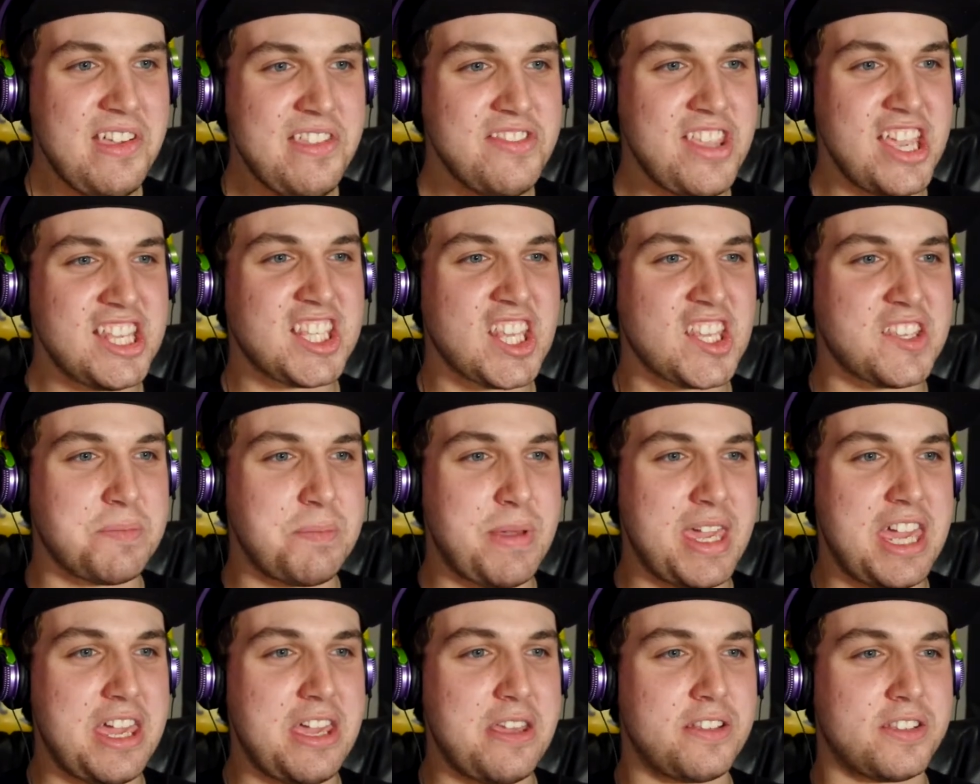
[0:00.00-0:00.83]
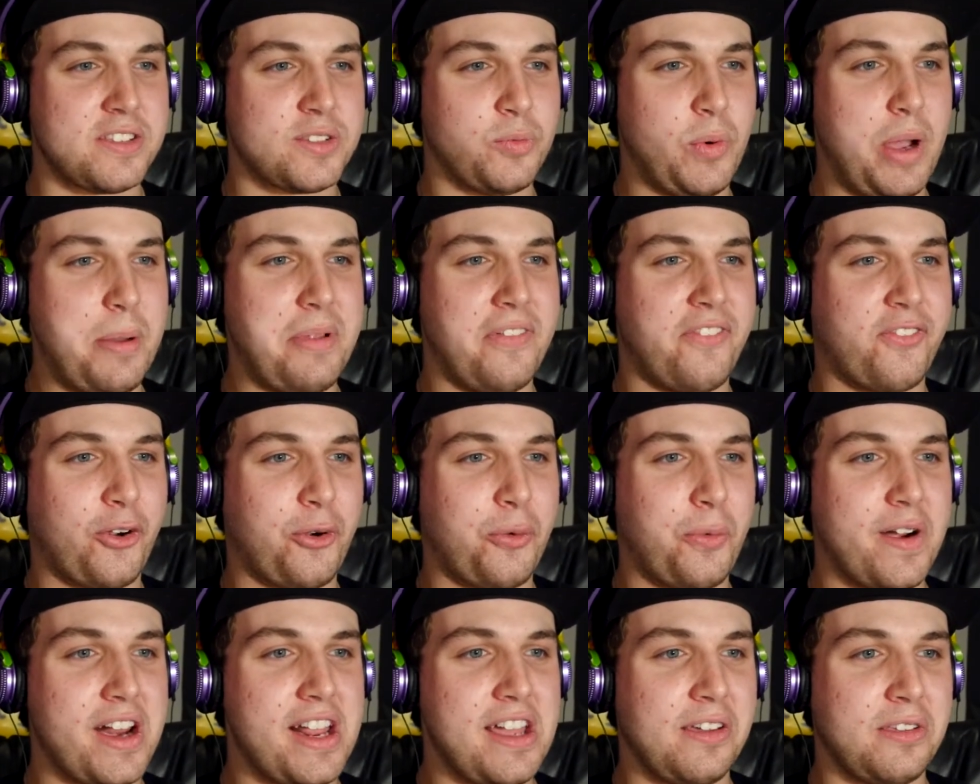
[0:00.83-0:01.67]
This is me swimming for
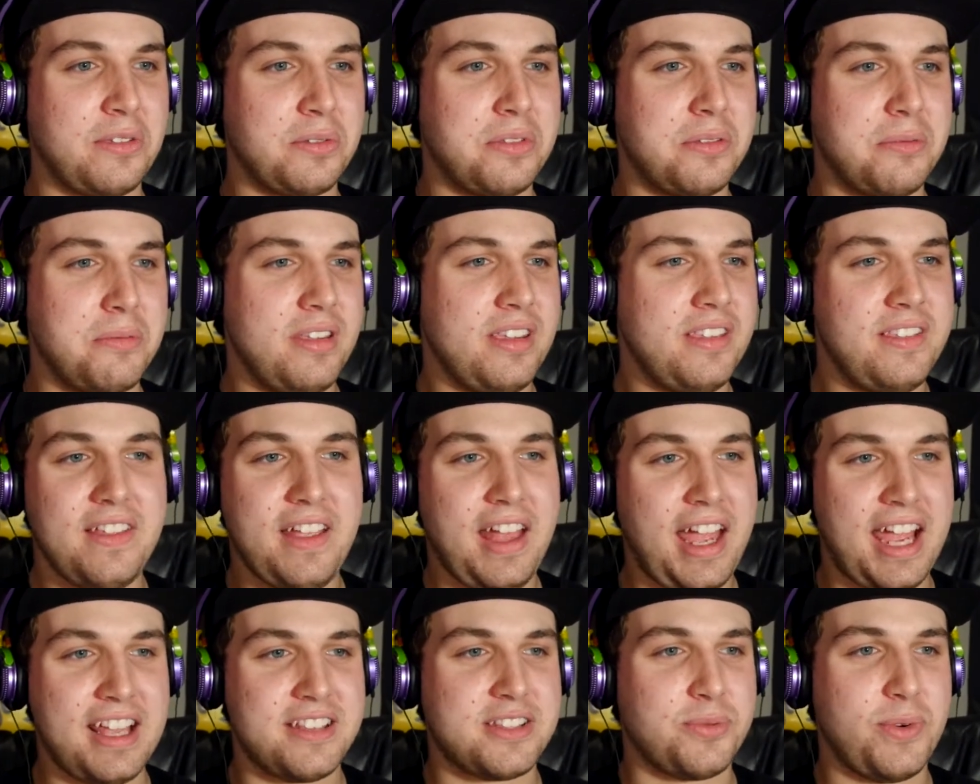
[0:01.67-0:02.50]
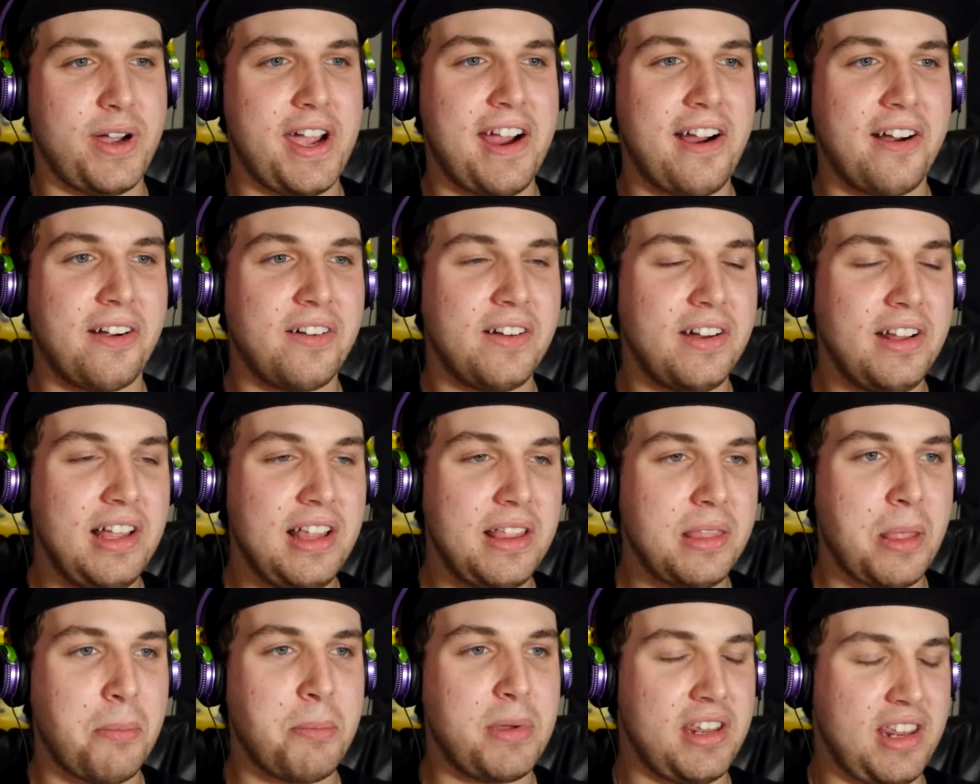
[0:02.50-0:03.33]
real, I swear.
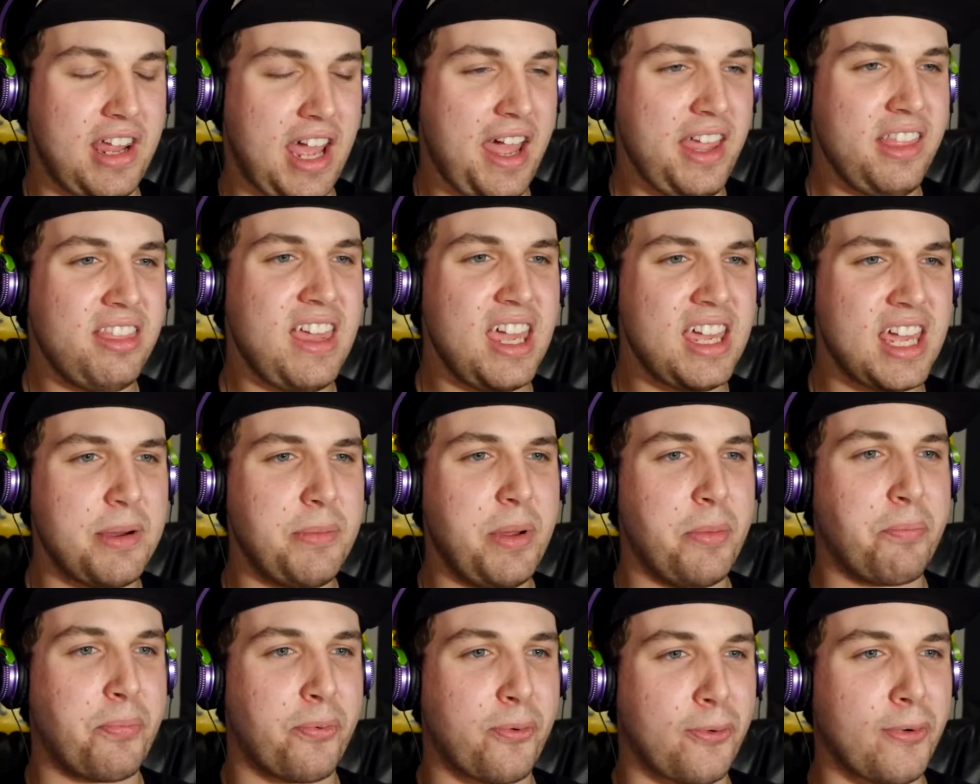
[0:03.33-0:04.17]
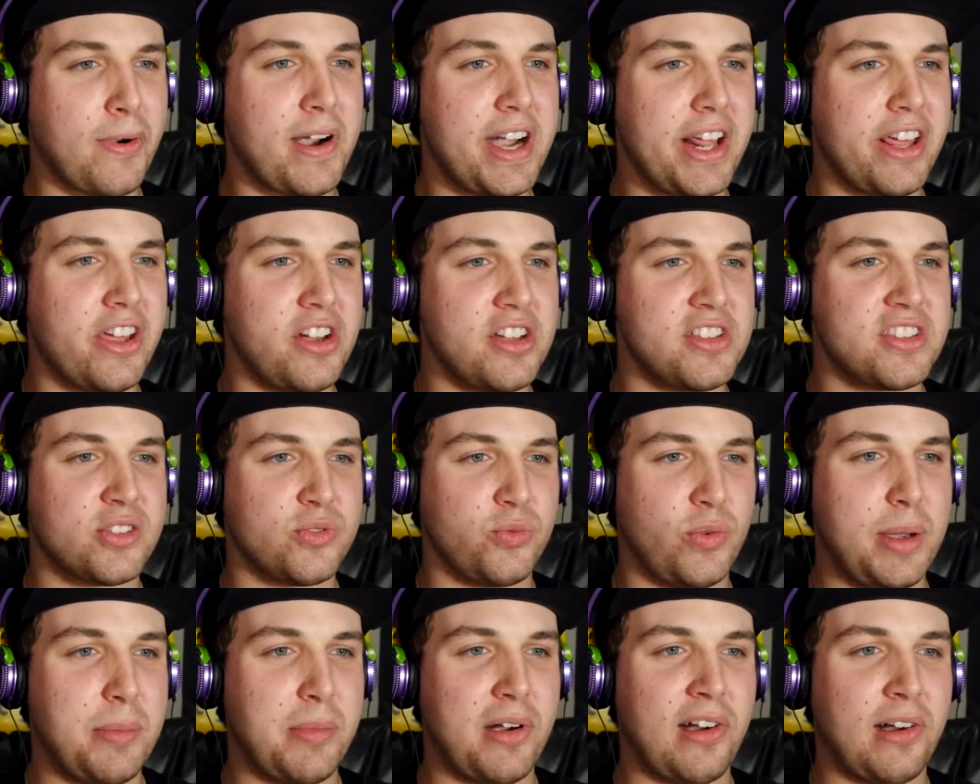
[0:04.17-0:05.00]
I mean, I think I'm a pretty good
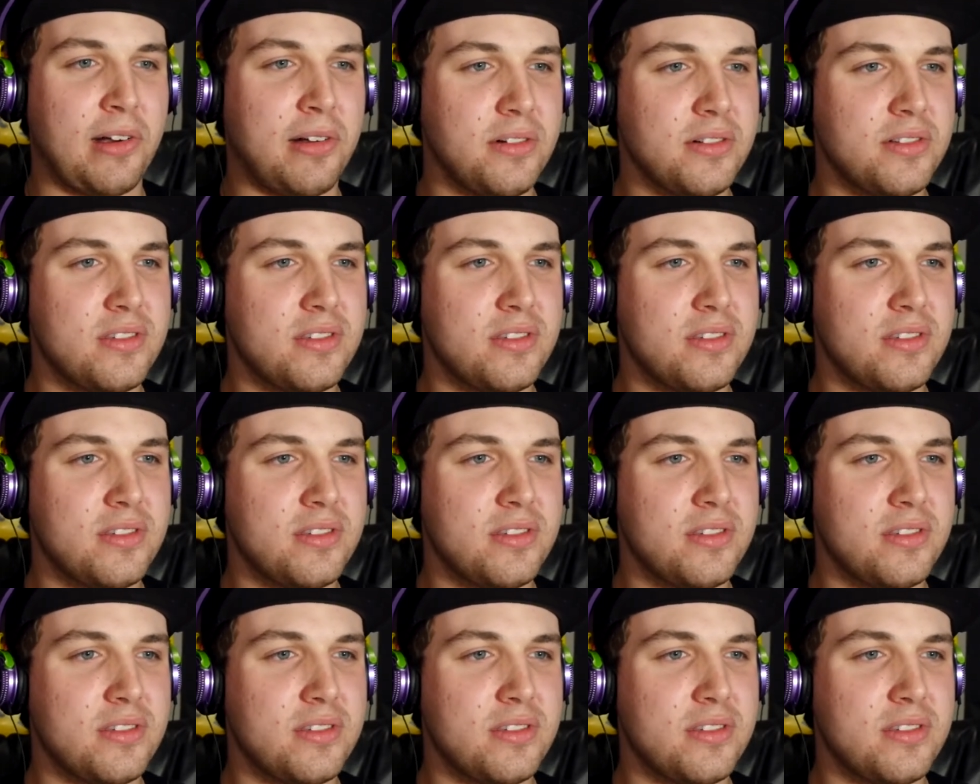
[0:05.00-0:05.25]
swimmer.